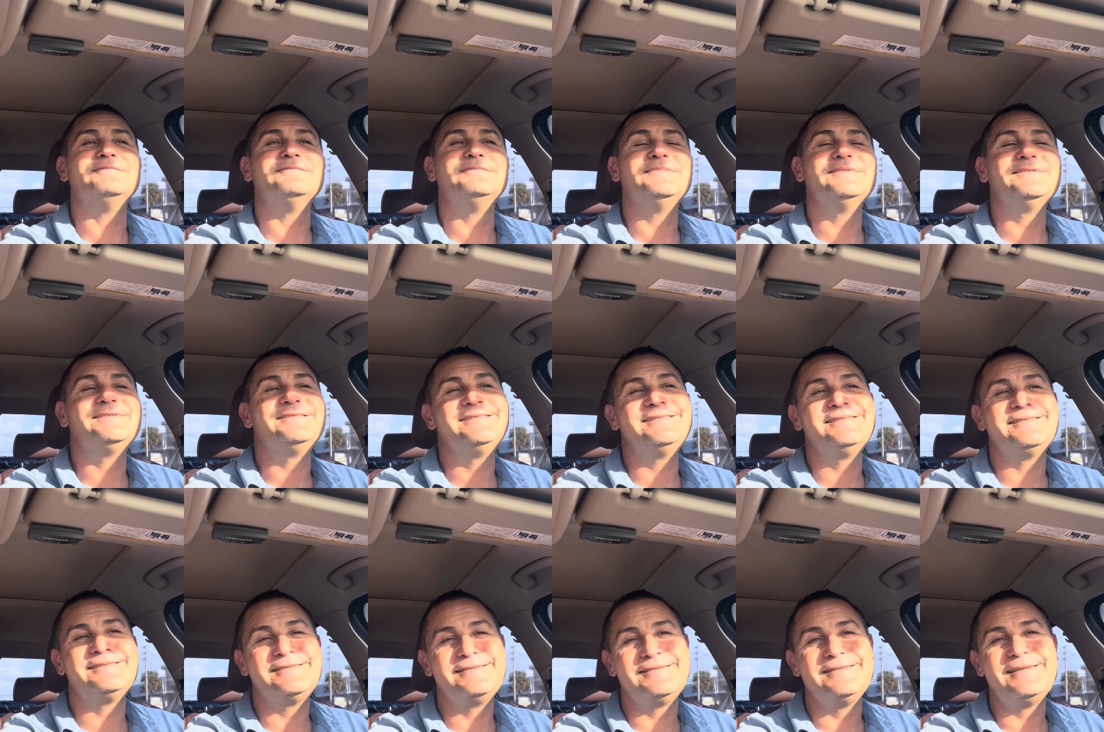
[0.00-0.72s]
It's
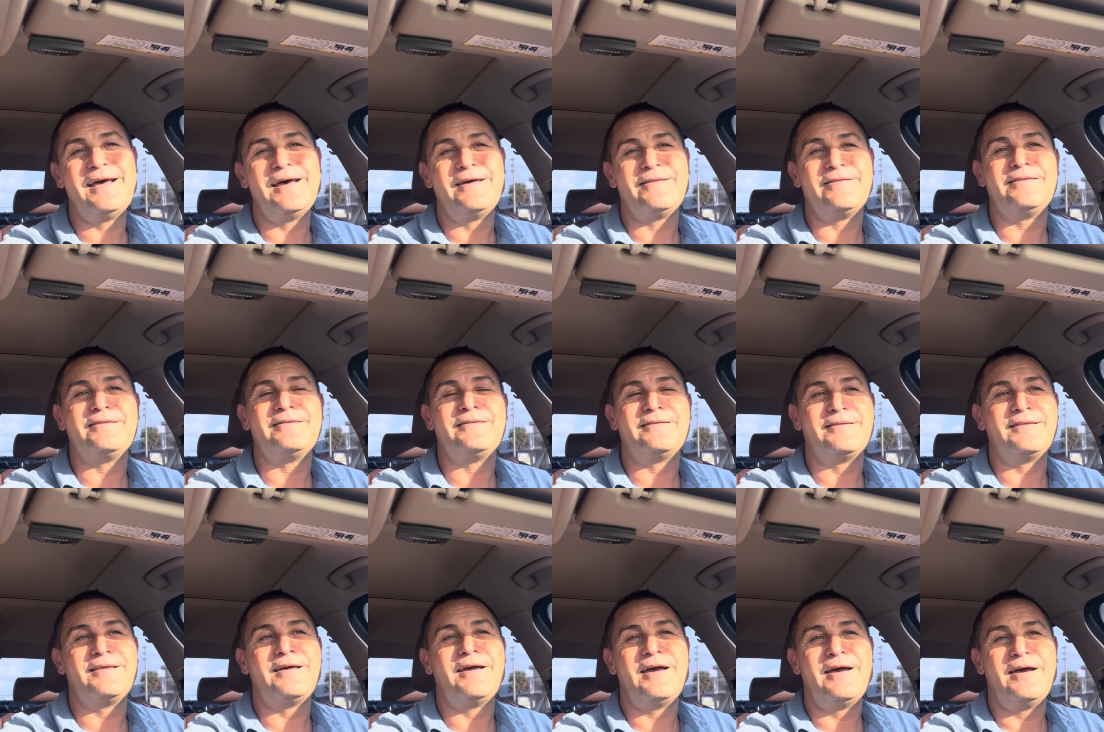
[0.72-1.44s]
not,
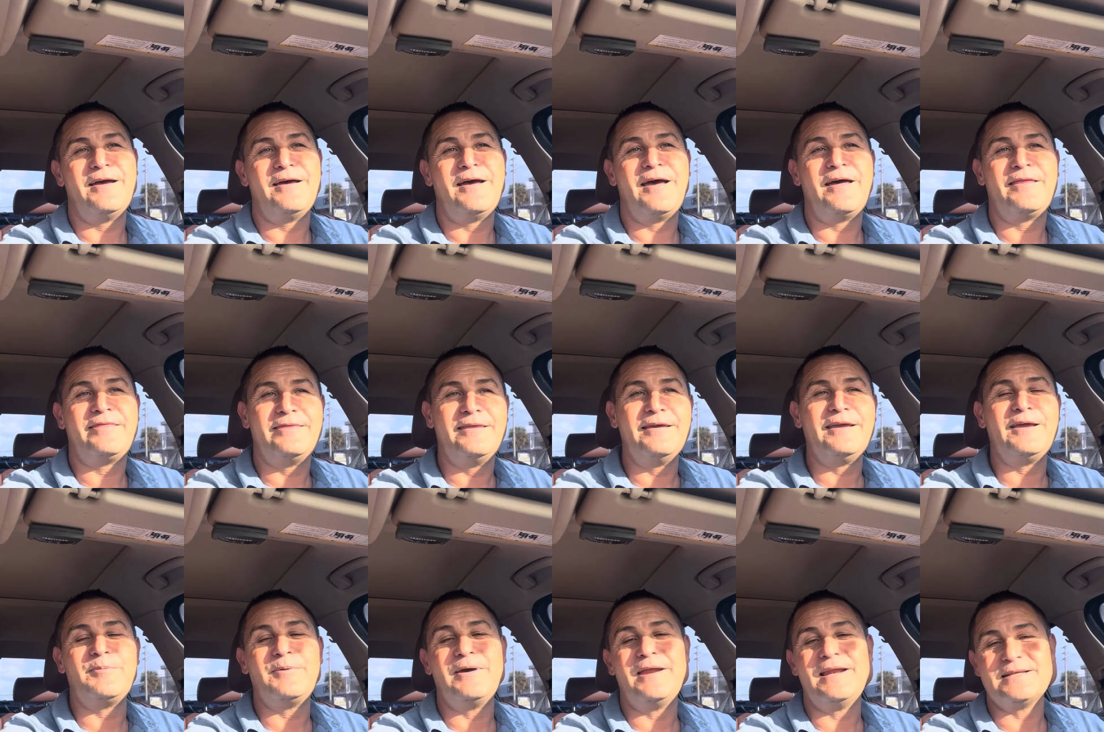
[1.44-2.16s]
I
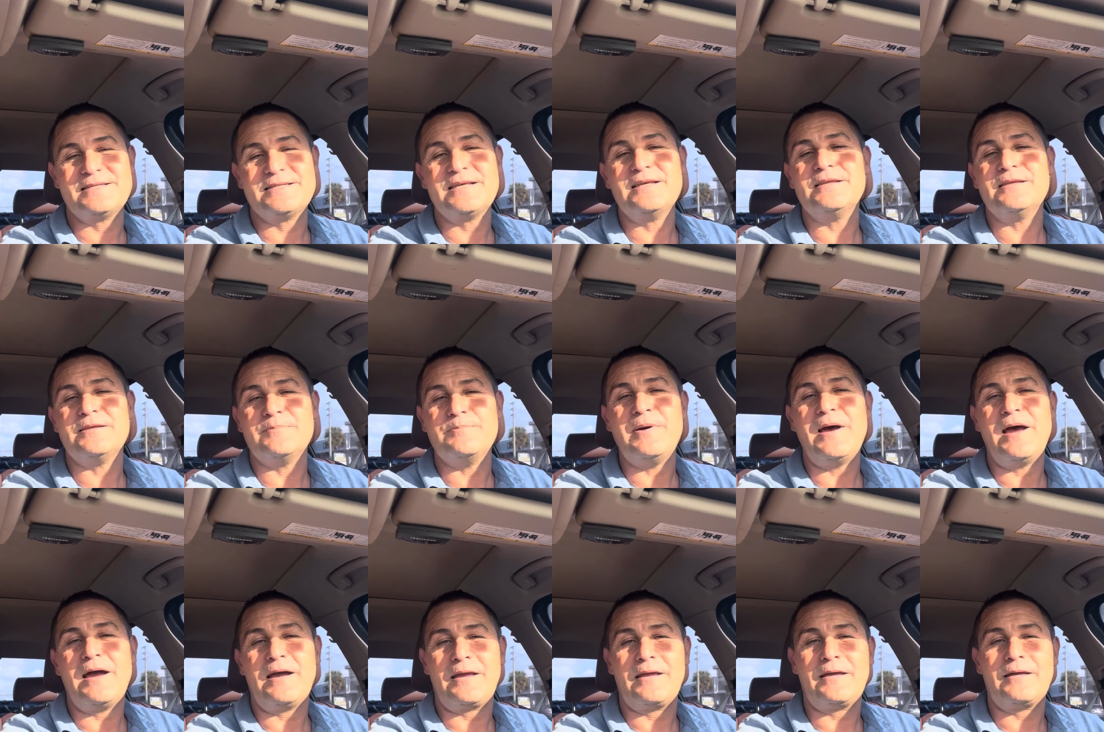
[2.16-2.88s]
think I'm gonna send it
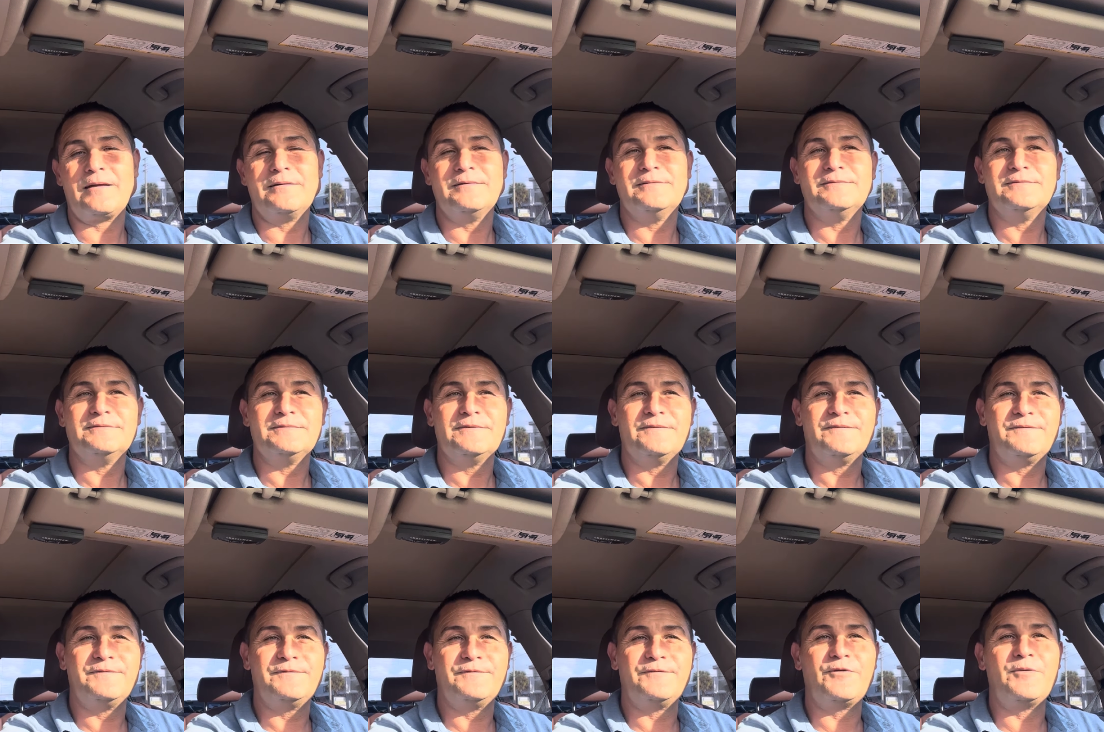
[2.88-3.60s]
back.
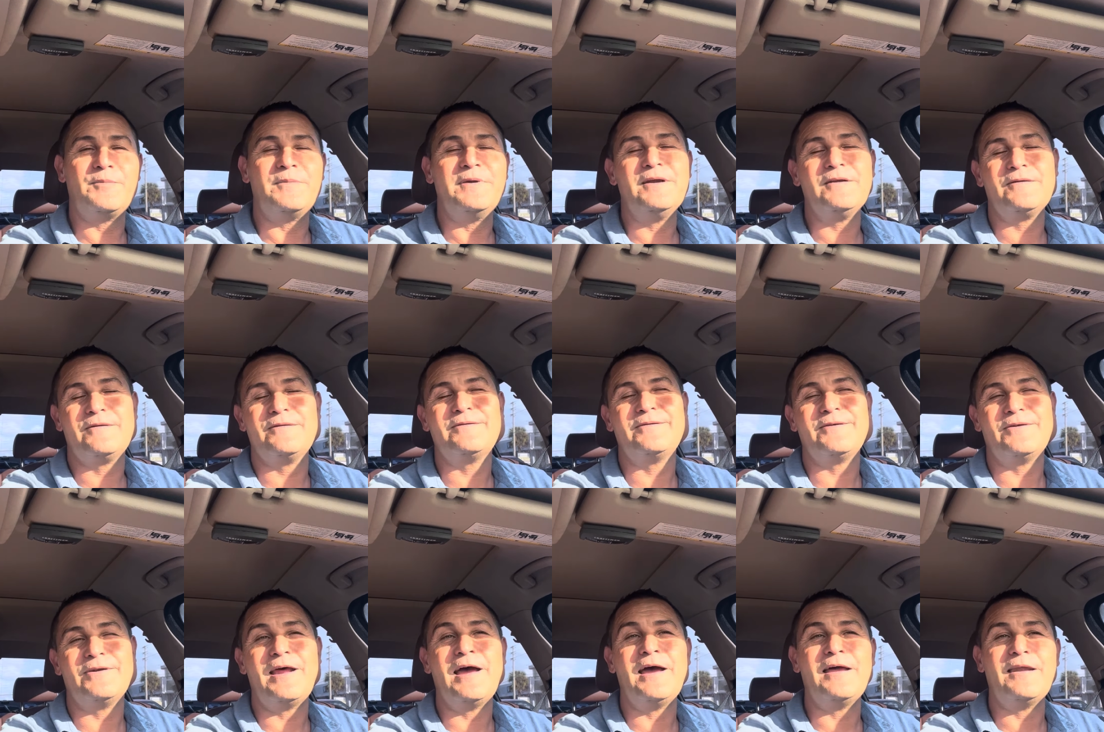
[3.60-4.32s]
From here to
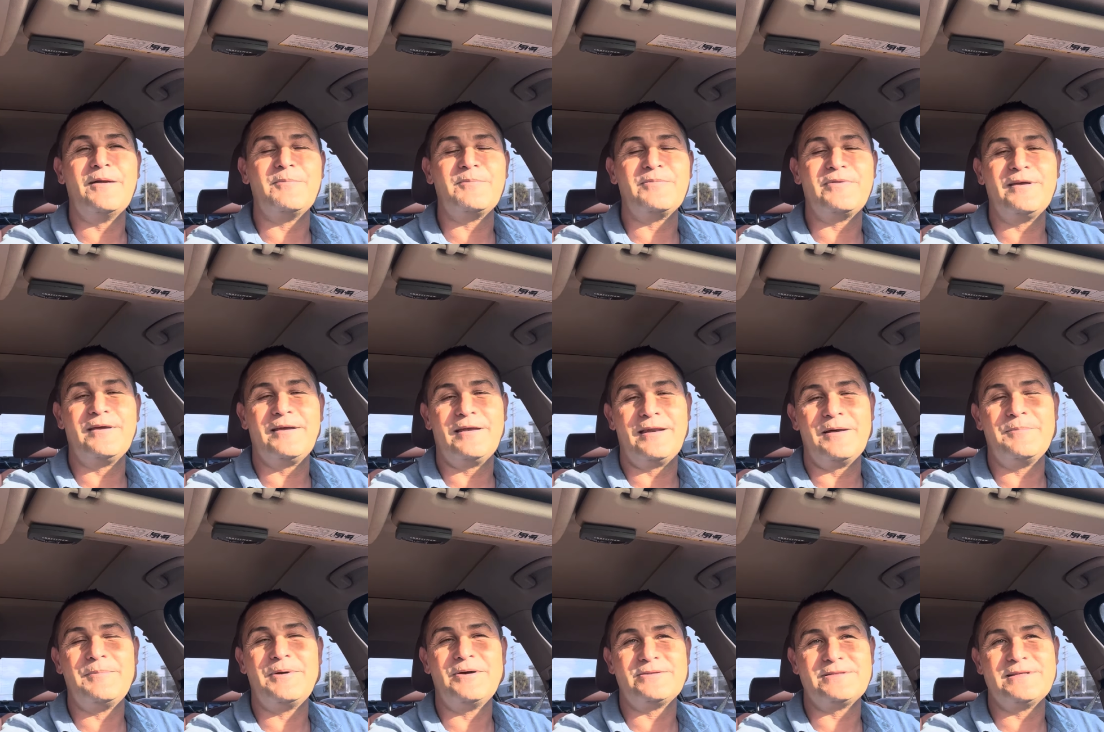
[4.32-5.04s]
tonight, I'm thinking
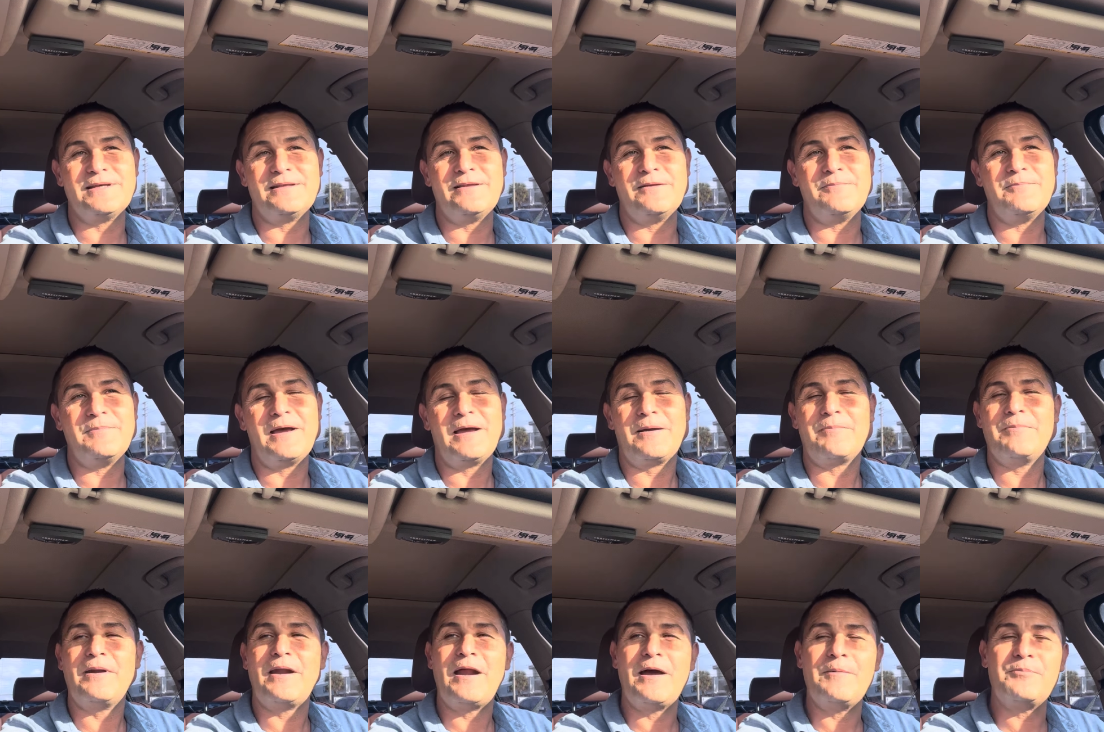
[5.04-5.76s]
about sending back,
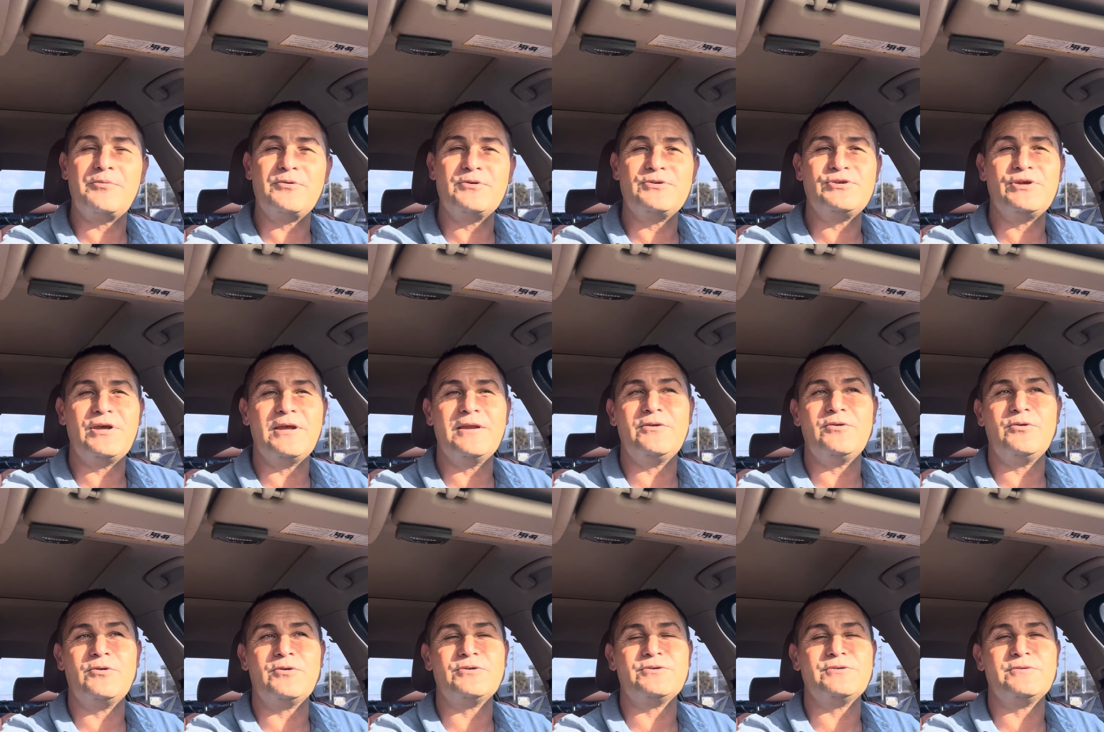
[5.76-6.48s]
but I appreciate
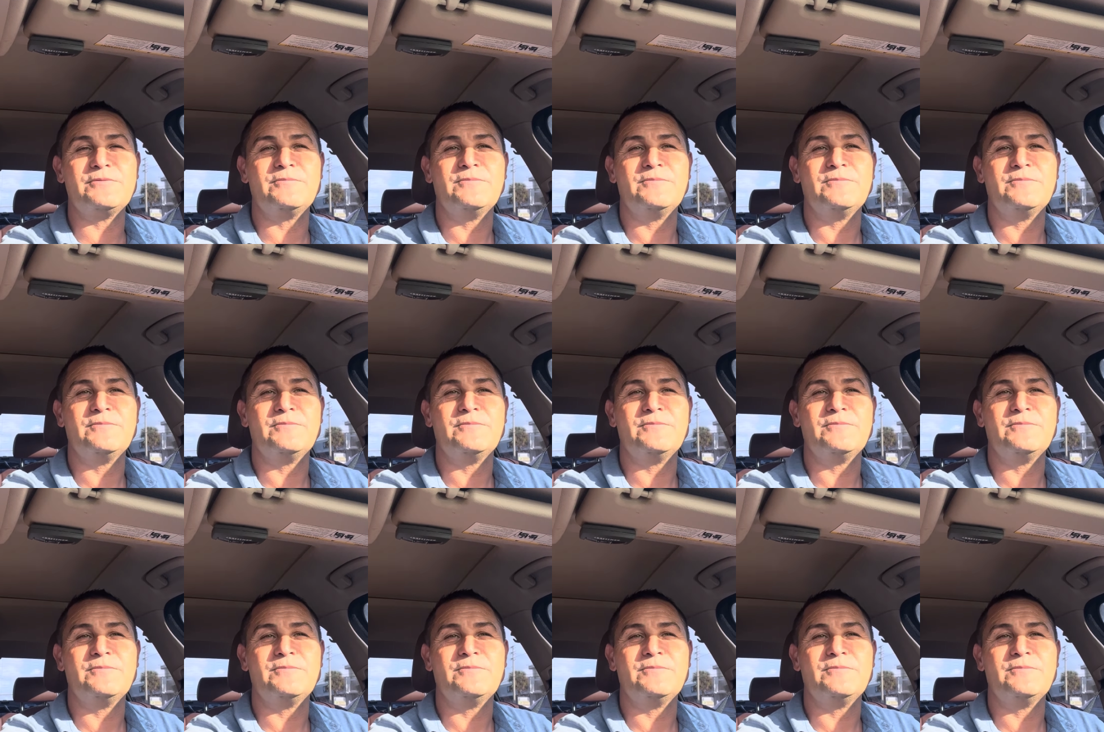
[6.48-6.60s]
your